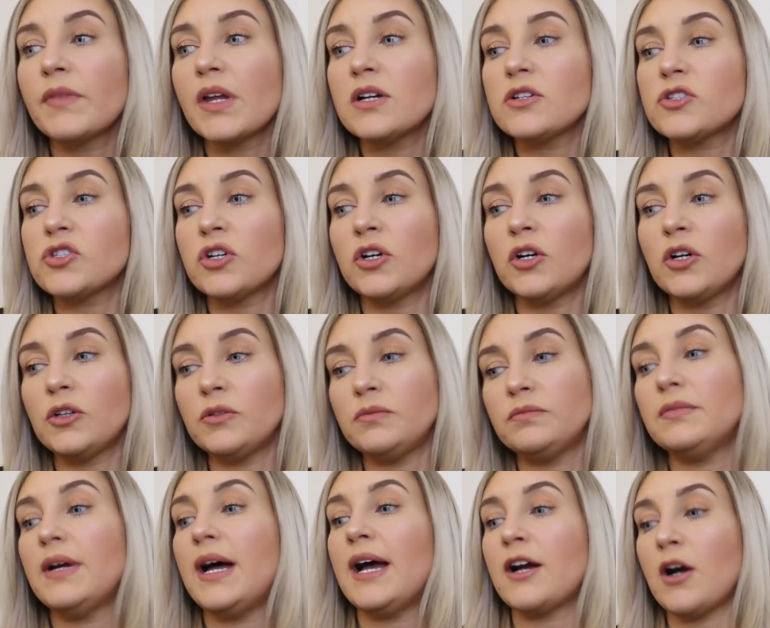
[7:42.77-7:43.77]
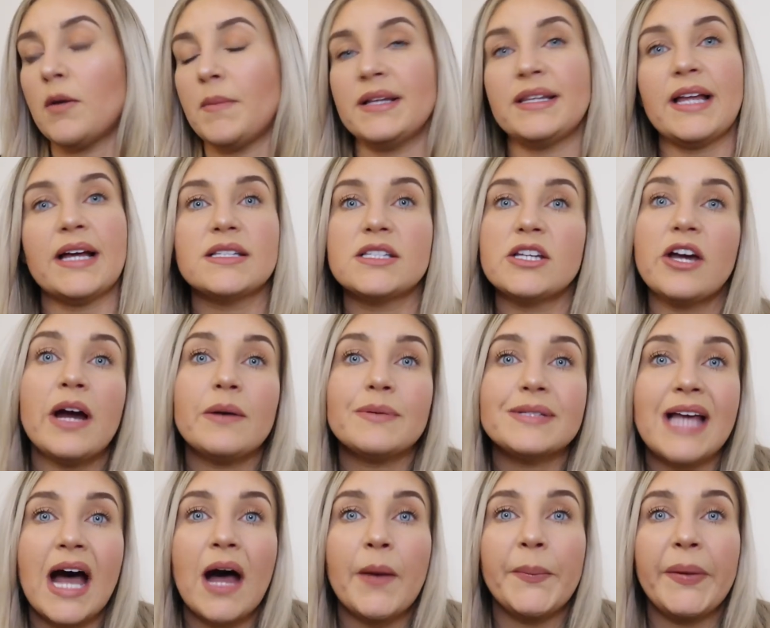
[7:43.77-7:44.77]
So I got my letter, I was
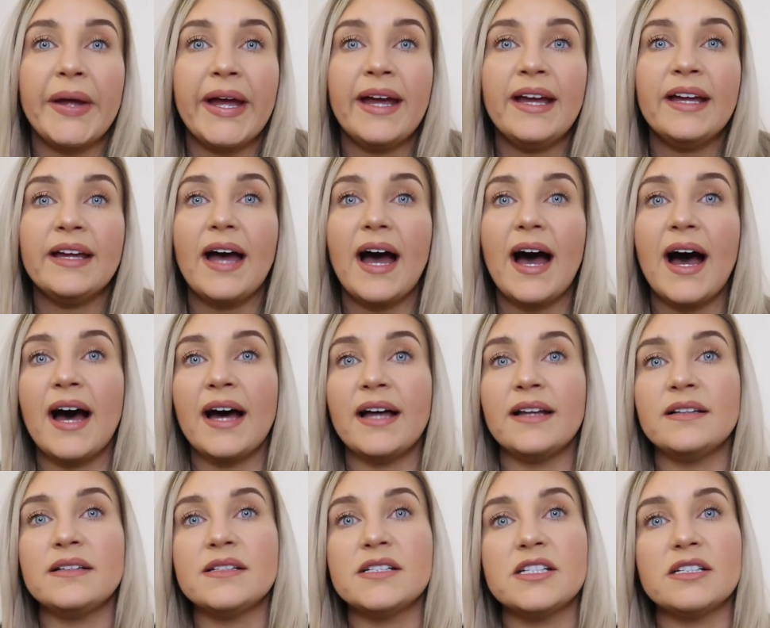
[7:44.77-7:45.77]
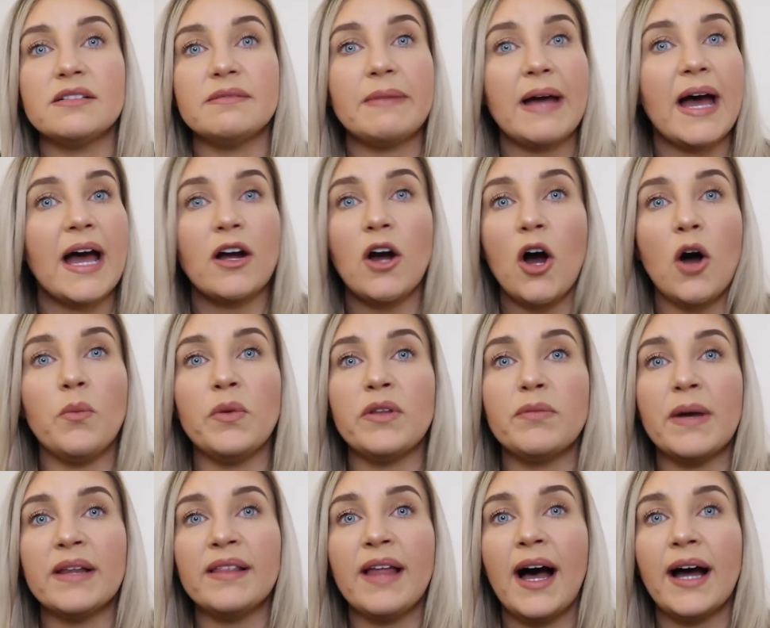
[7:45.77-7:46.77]
happy, and I got on with
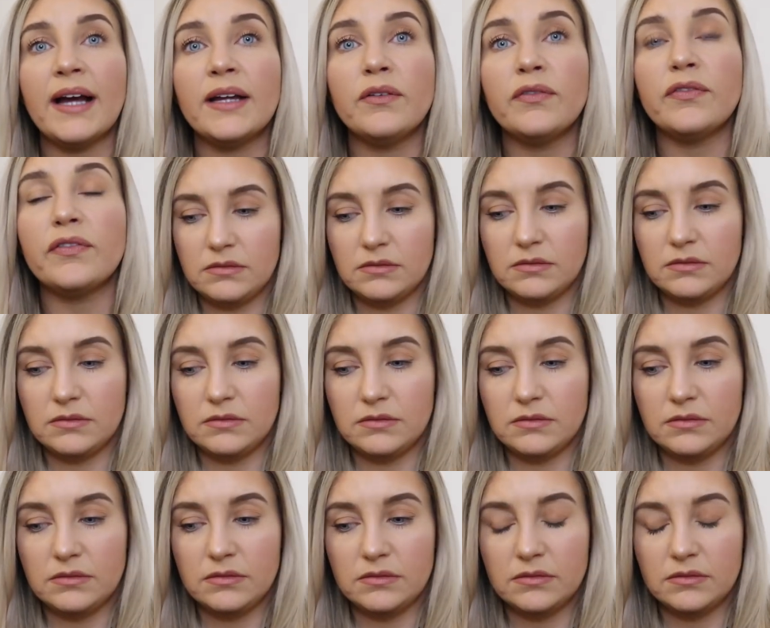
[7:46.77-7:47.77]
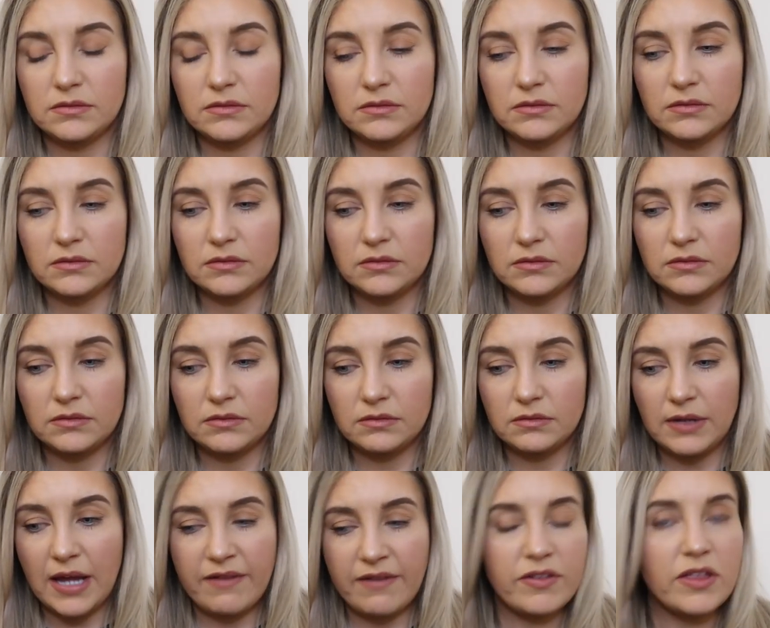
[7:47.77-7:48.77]
my life.
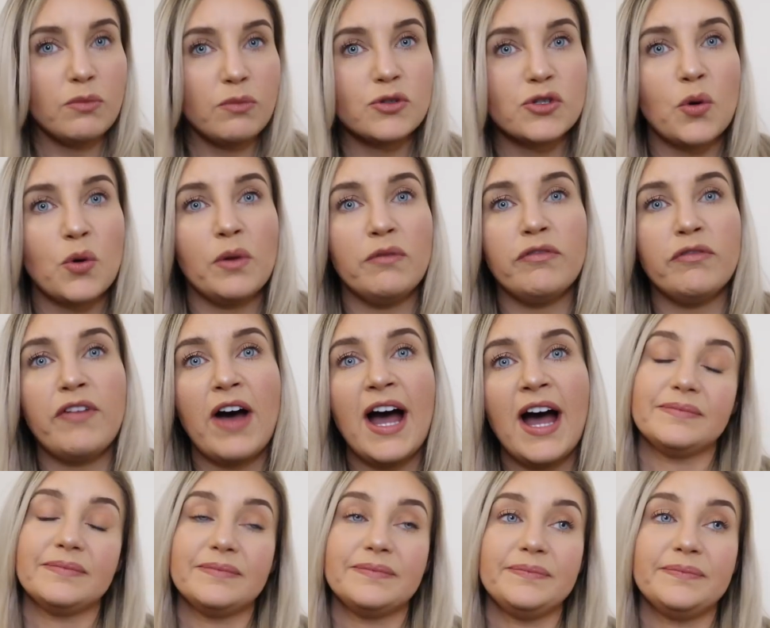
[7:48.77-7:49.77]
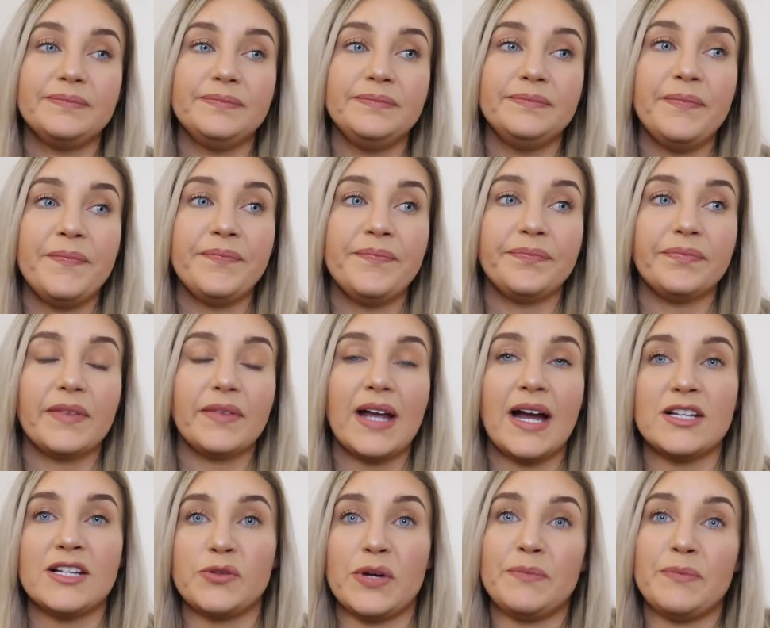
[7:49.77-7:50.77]
Everything was going fine.
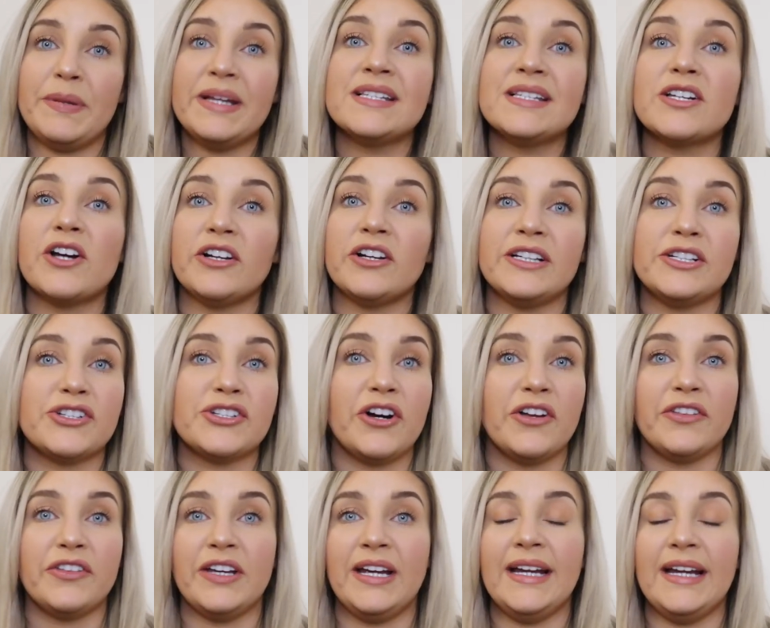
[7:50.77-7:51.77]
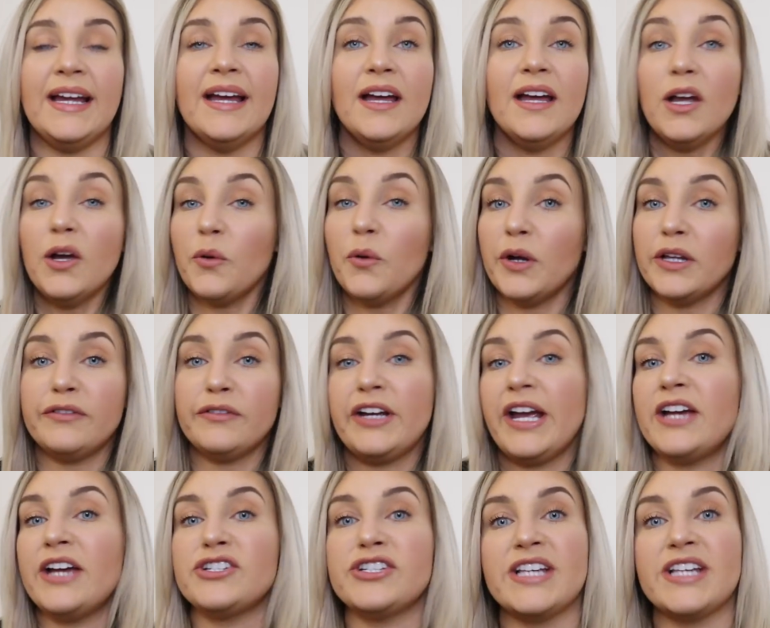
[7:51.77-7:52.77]
And so I'd been to college, got the
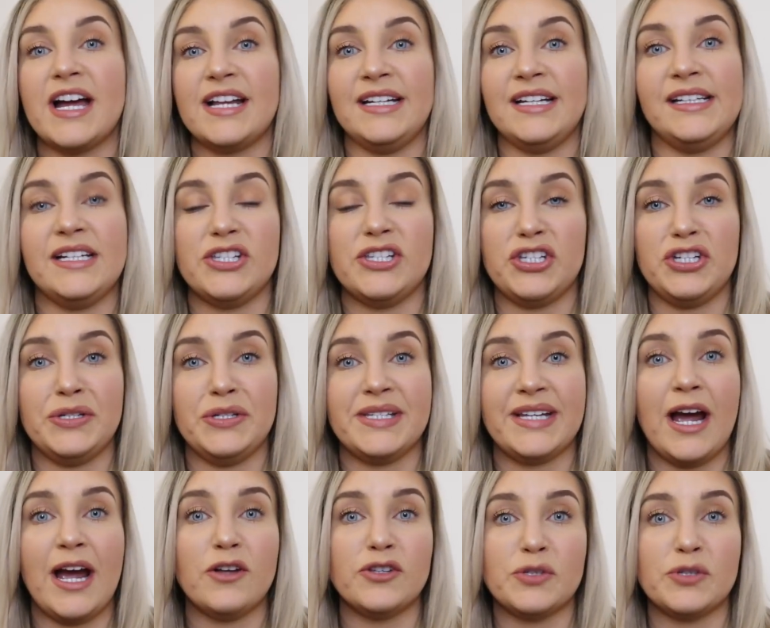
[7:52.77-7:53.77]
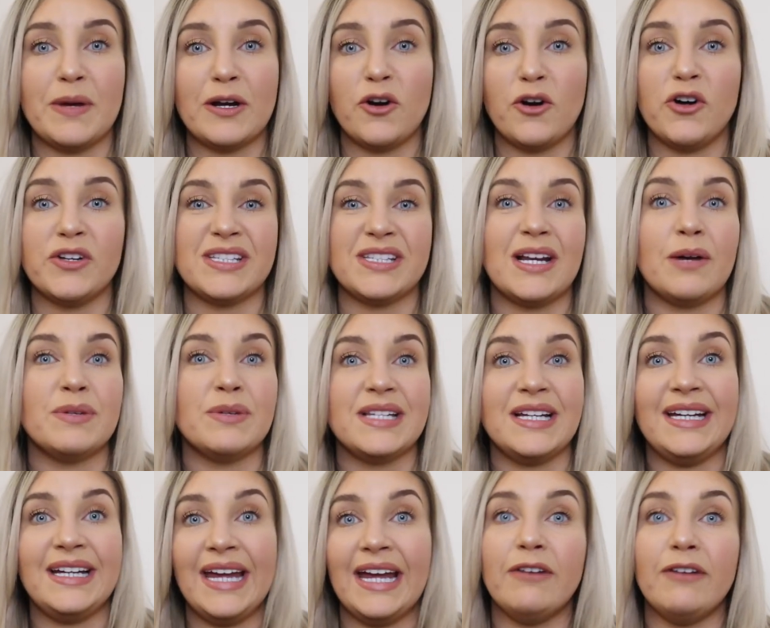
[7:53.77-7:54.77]
qualifications that I needed to do to get onto my course, and I was a
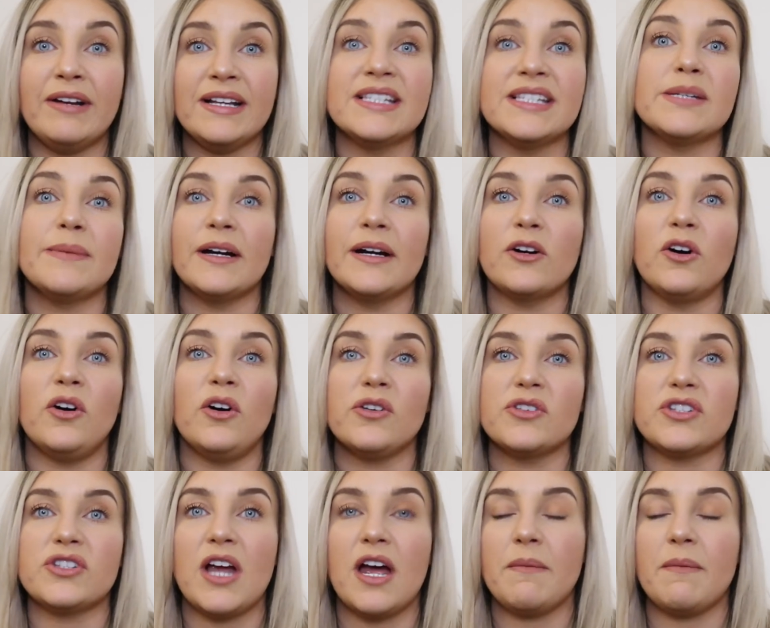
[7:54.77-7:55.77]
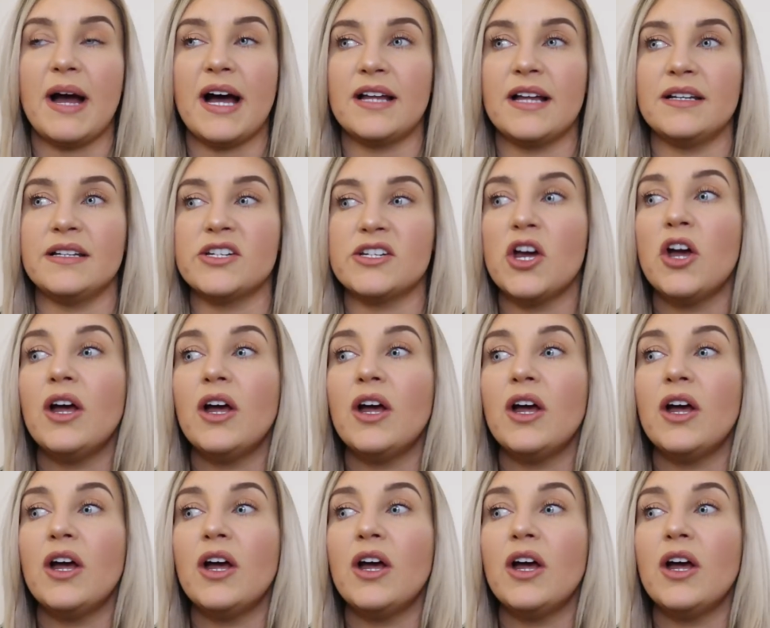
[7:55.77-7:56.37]
year into my course now and